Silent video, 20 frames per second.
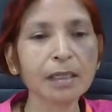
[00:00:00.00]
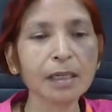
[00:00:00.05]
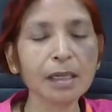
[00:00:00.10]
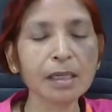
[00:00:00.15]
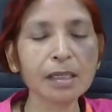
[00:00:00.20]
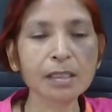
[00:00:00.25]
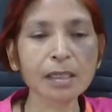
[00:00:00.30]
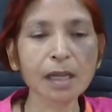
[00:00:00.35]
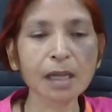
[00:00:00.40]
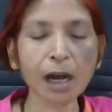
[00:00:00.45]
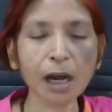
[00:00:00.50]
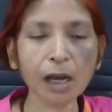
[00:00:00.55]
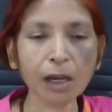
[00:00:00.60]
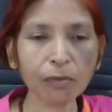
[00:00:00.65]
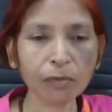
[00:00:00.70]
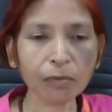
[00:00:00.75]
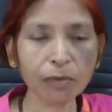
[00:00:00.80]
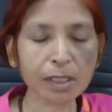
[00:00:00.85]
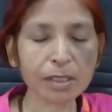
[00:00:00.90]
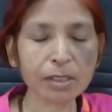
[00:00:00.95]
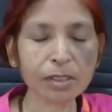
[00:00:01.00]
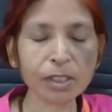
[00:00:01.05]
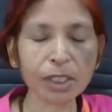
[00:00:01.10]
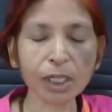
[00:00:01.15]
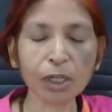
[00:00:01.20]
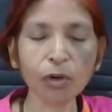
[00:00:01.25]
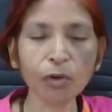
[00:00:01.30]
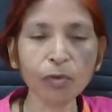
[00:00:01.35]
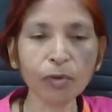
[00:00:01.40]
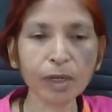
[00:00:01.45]
is always
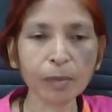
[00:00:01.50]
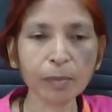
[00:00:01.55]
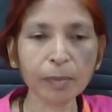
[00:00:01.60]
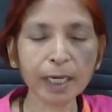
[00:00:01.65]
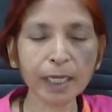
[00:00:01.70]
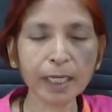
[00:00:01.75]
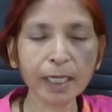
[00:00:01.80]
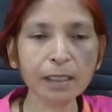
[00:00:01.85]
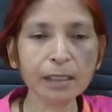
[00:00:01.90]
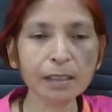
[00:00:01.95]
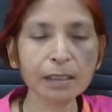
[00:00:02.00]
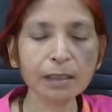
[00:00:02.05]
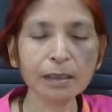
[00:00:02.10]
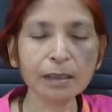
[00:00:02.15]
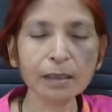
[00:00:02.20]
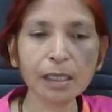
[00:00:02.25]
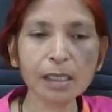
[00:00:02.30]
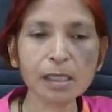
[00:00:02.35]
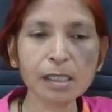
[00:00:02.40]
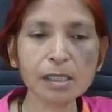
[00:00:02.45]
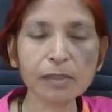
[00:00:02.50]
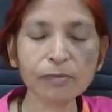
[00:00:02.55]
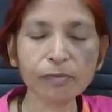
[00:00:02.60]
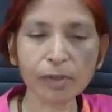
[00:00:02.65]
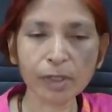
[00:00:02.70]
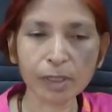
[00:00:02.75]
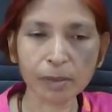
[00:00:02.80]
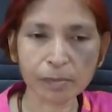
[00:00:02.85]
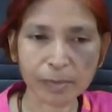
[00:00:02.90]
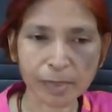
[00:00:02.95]
taken over by these
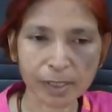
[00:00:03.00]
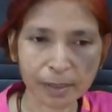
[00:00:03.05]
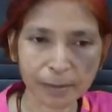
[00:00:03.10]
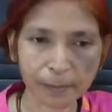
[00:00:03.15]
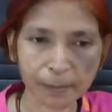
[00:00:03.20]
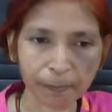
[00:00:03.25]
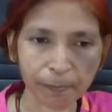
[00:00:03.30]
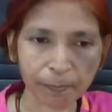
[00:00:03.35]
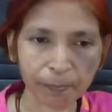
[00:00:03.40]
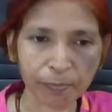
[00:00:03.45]
firms.